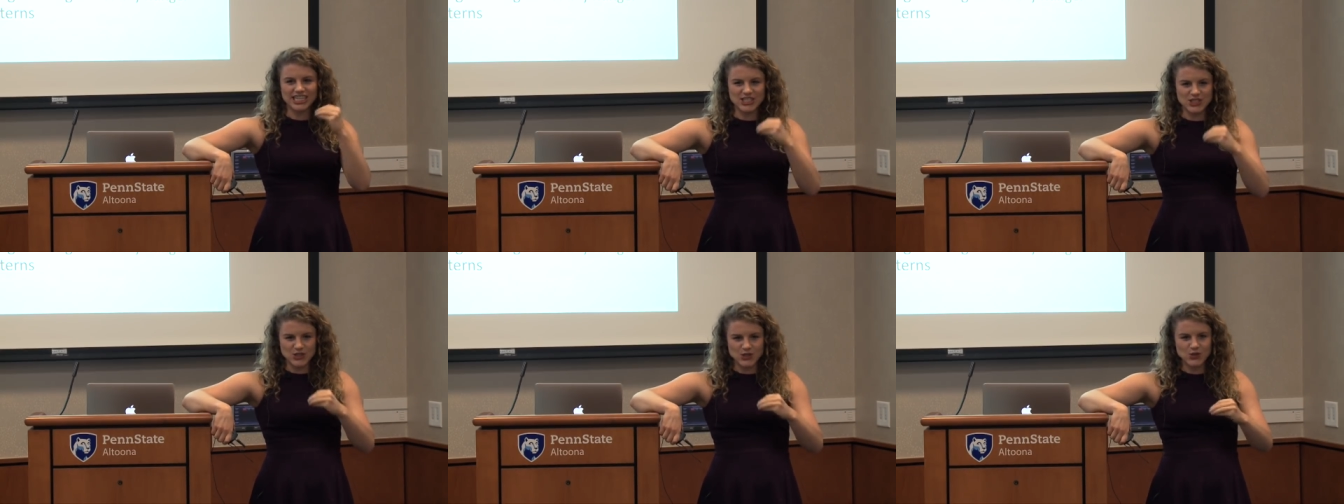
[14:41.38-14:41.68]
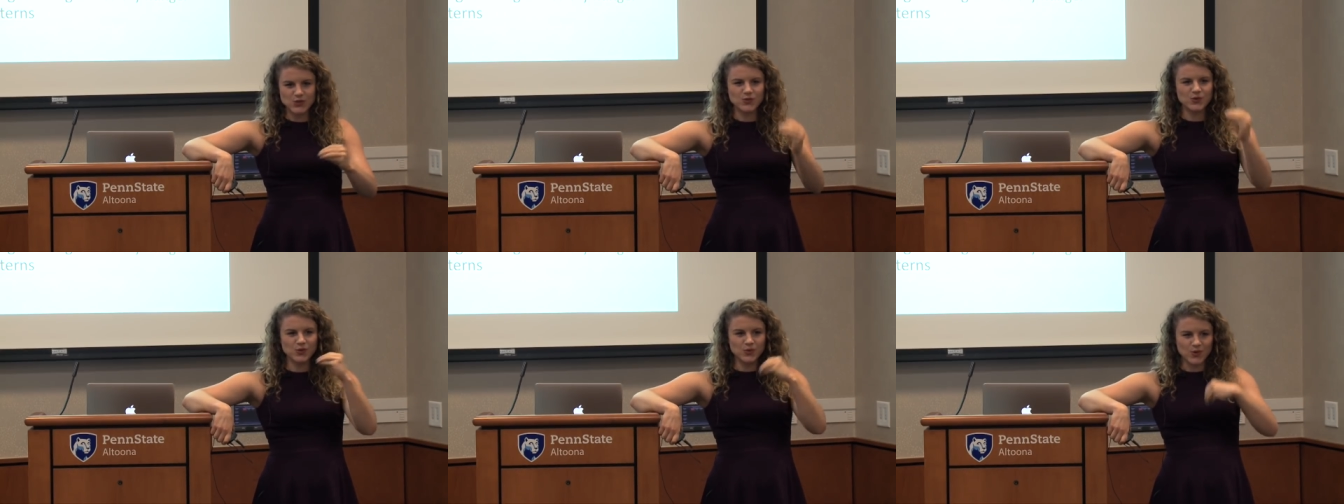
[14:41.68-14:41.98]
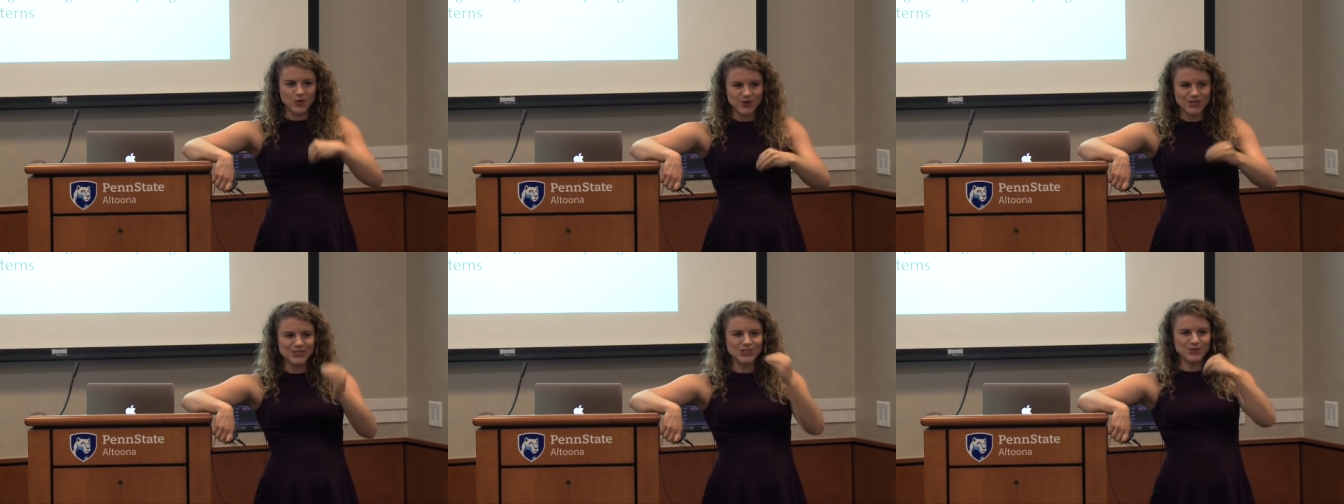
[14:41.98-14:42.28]
You
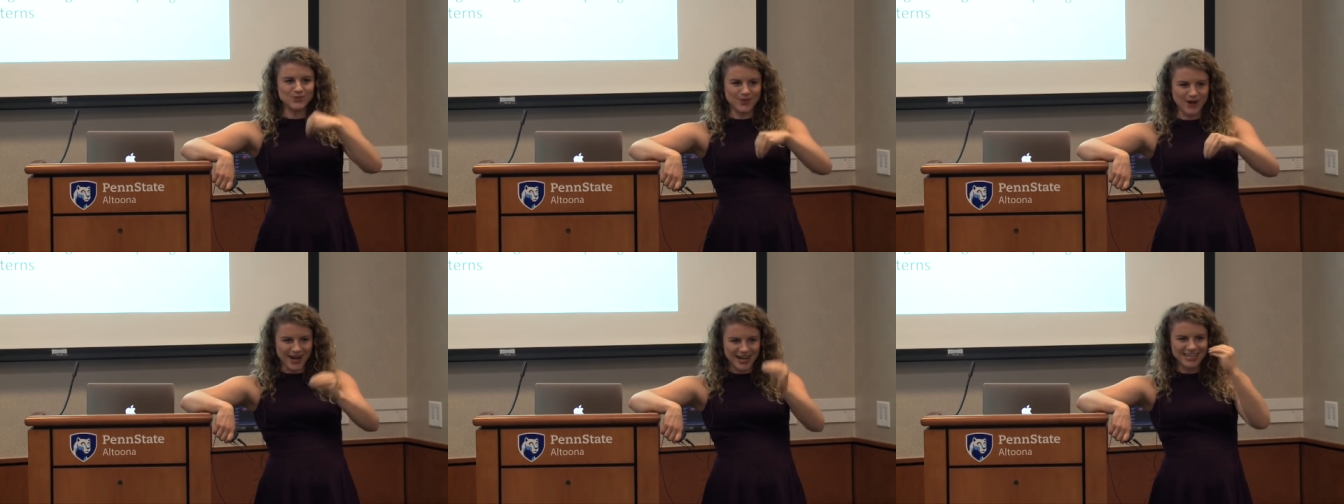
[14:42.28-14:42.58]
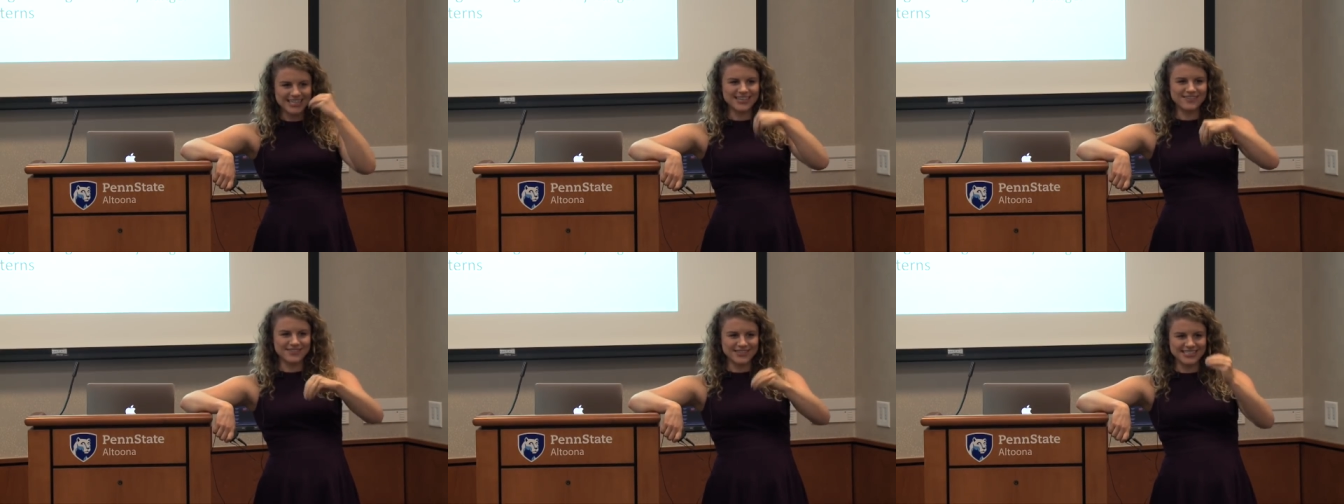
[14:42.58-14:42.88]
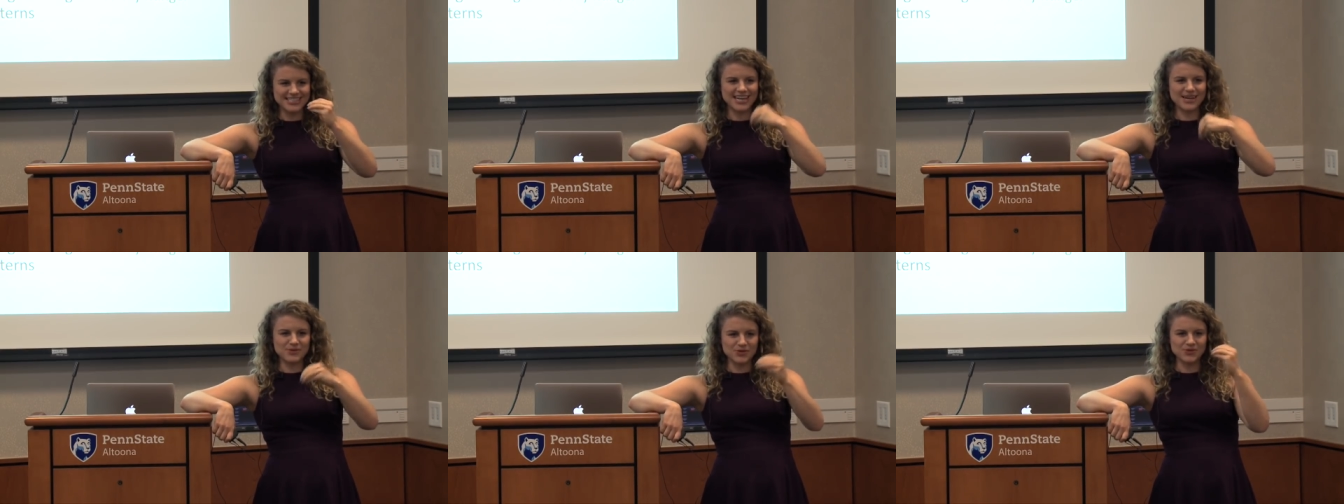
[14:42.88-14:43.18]
reward your body every
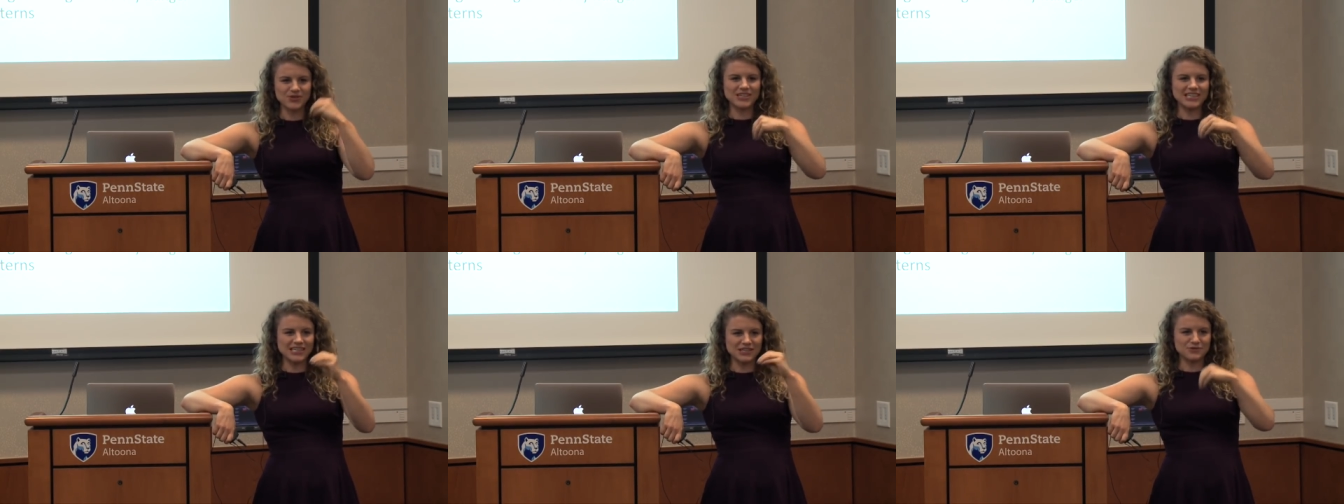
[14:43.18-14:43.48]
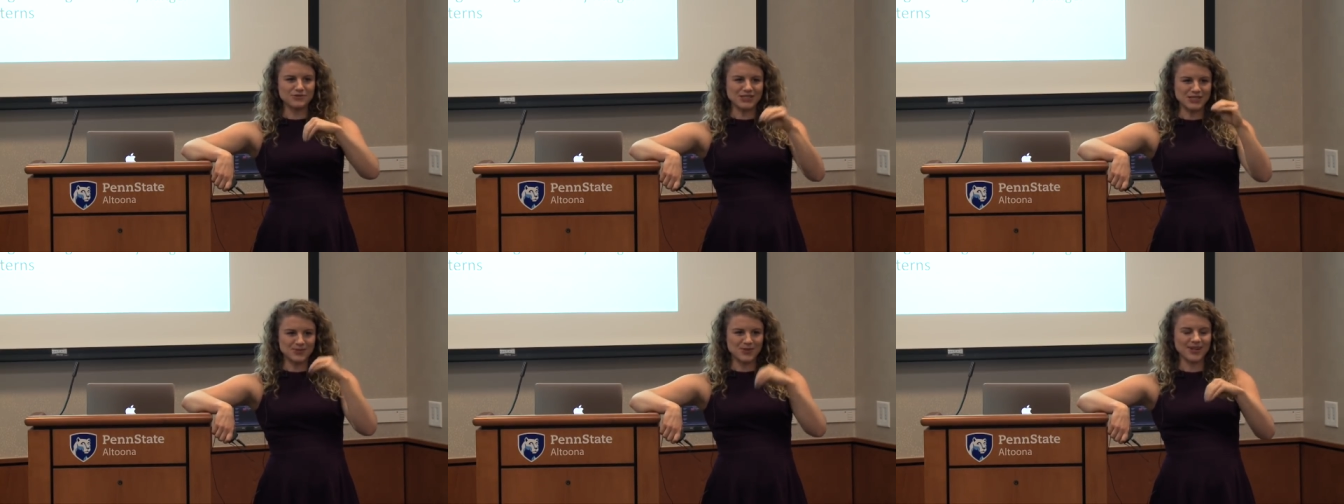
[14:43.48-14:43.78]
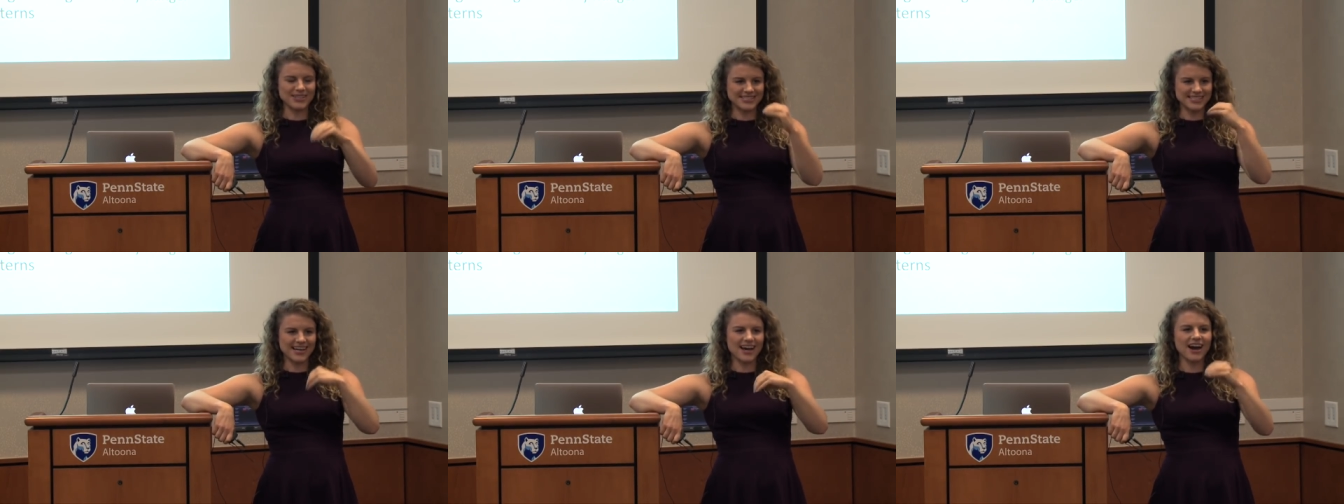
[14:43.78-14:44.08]
time you eat in
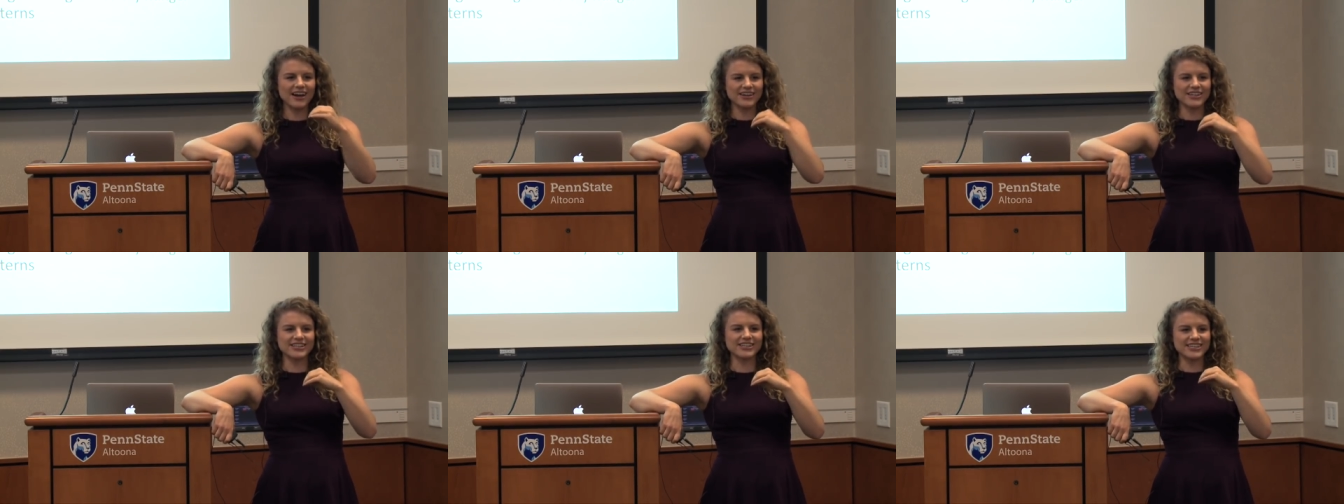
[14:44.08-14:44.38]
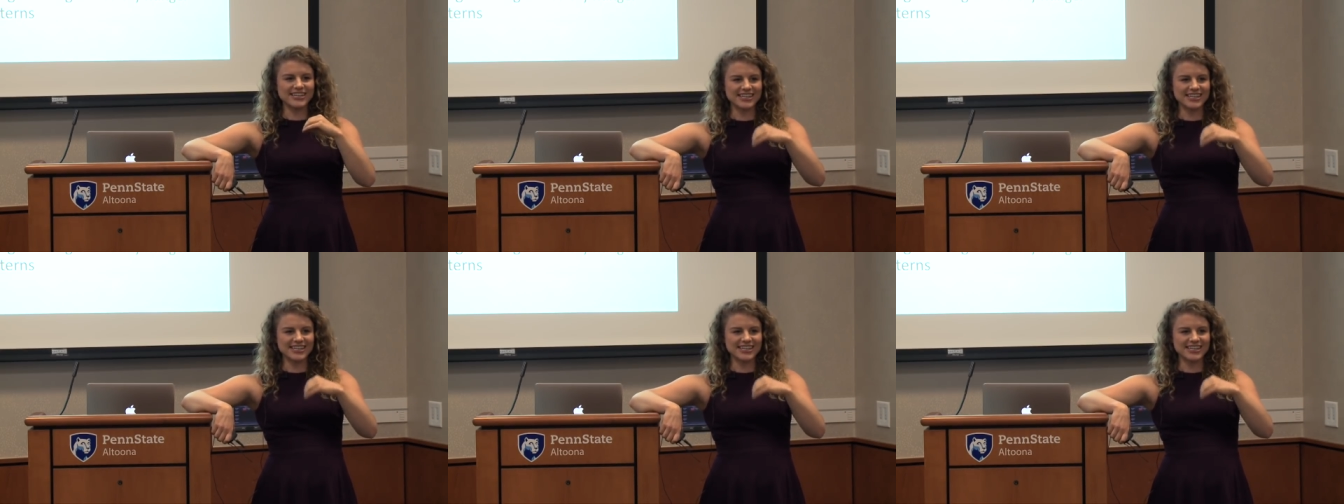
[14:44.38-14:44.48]
response to hunger,